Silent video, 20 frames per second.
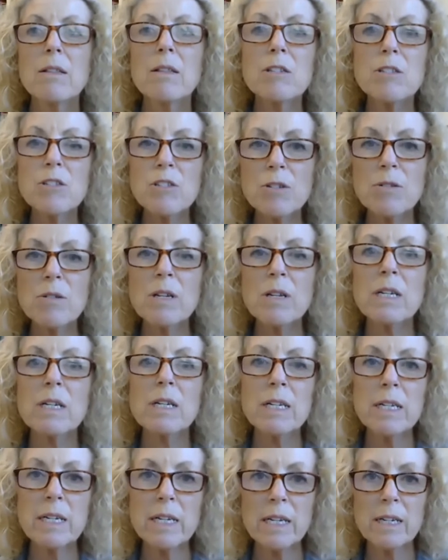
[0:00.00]
student
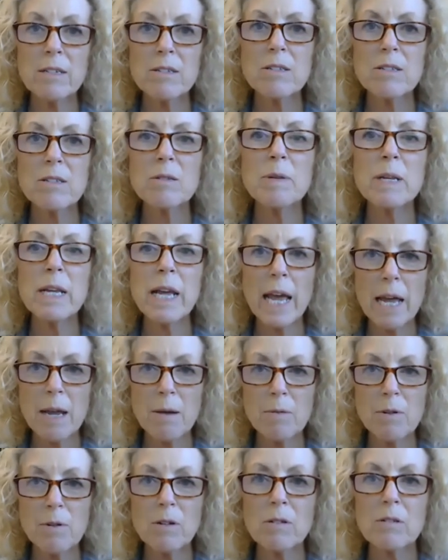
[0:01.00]
needs to be
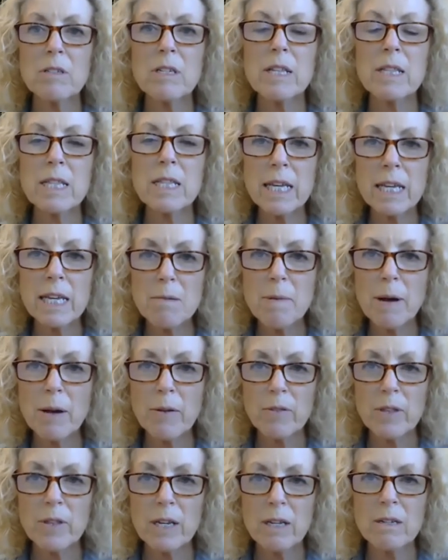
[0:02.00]
able to think
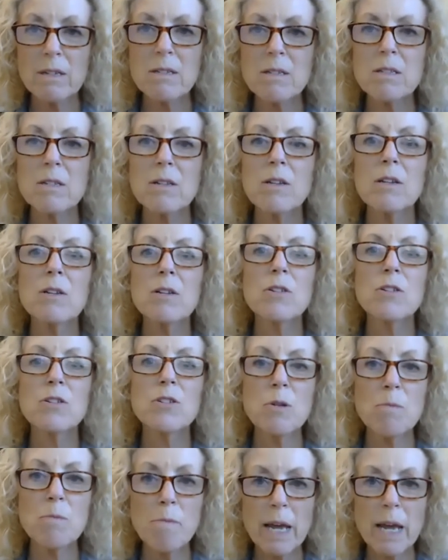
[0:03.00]
about things,
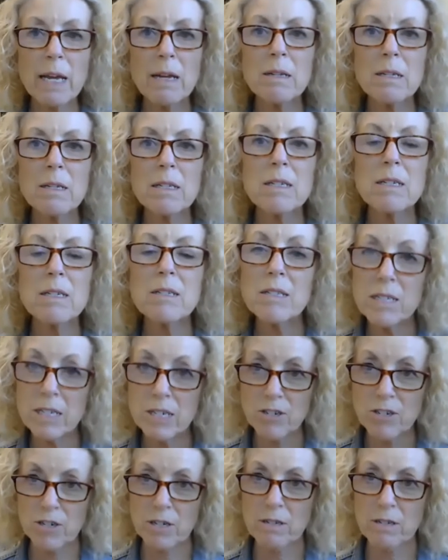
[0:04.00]
to make
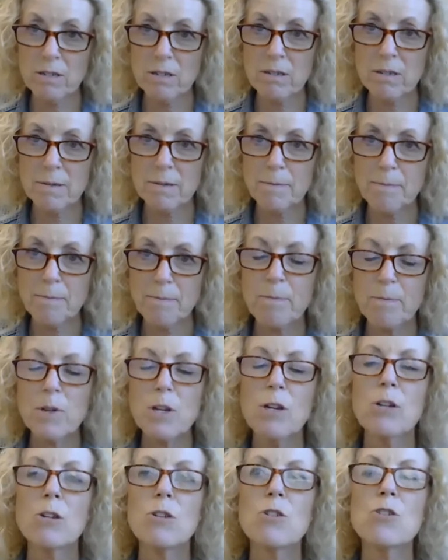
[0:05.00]
decisions,
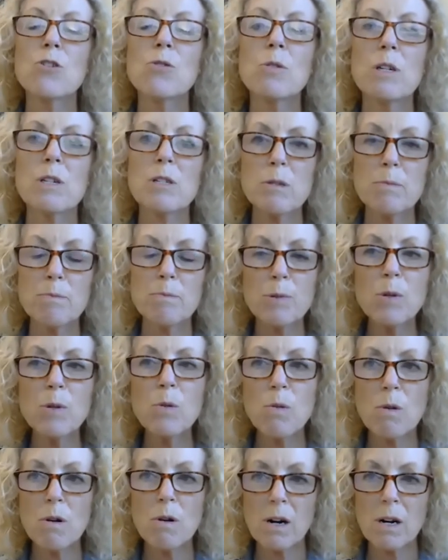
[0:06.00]
to
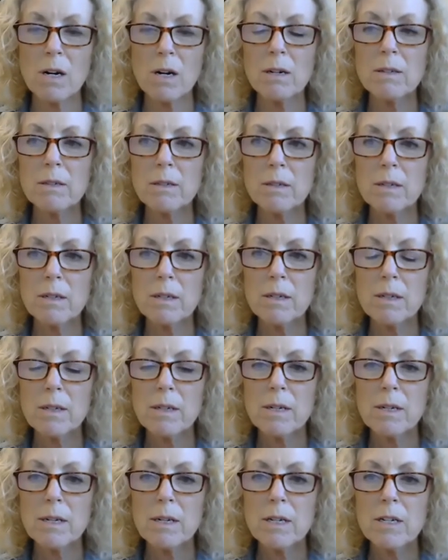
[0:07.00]
explore,
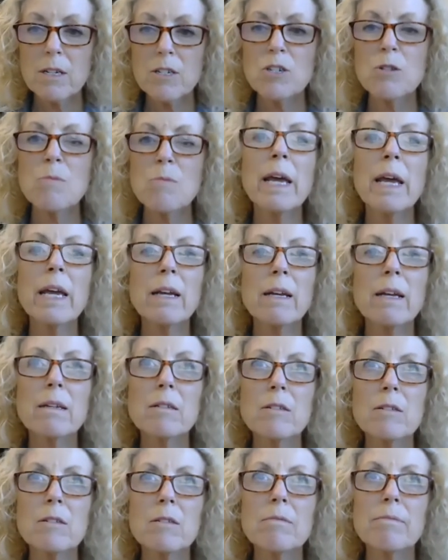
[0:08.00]
to make
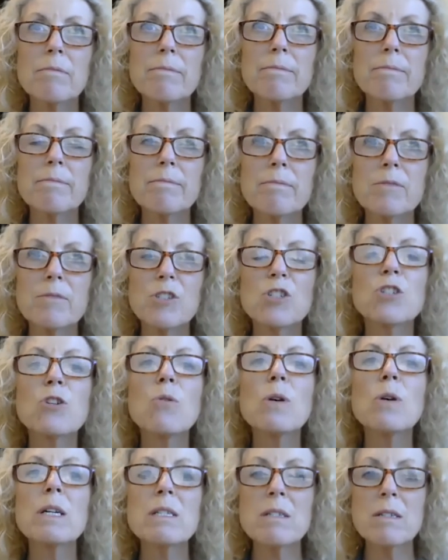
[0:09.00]

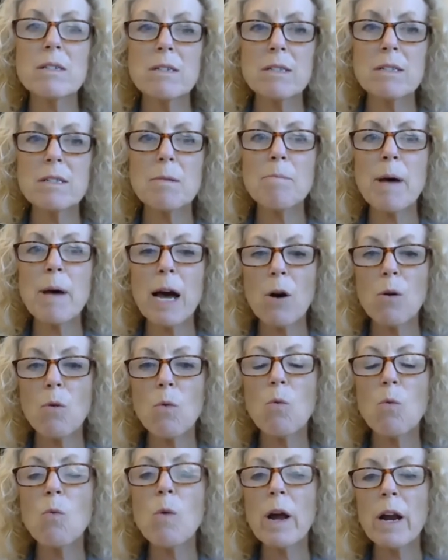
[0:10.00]
choices
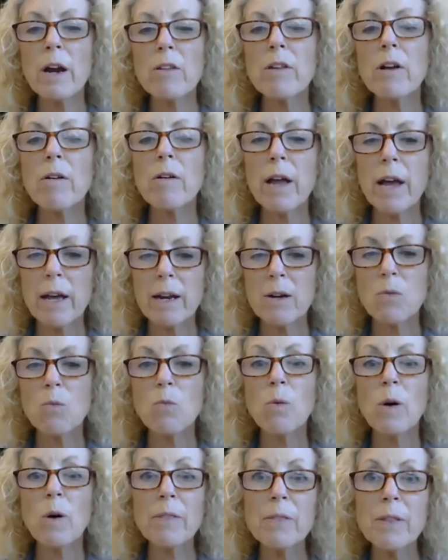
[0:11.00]
about where they're headed,
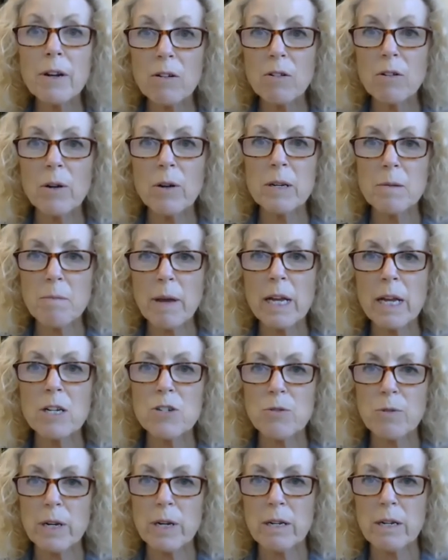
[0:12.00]
what they're going to
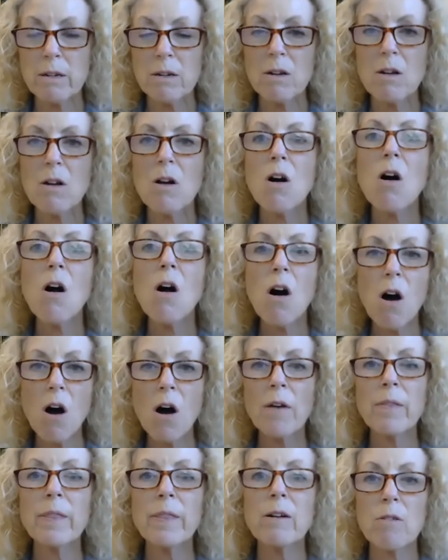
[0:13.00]
major in
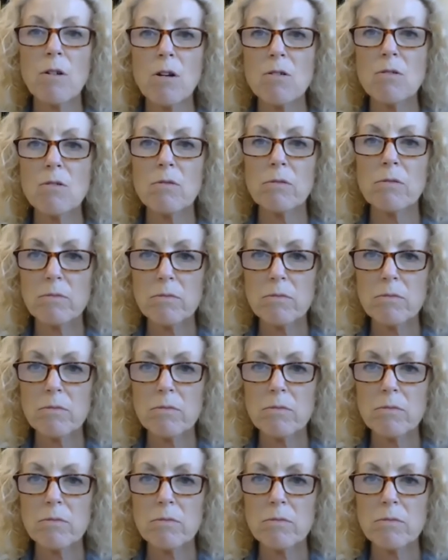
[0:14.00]
on their own.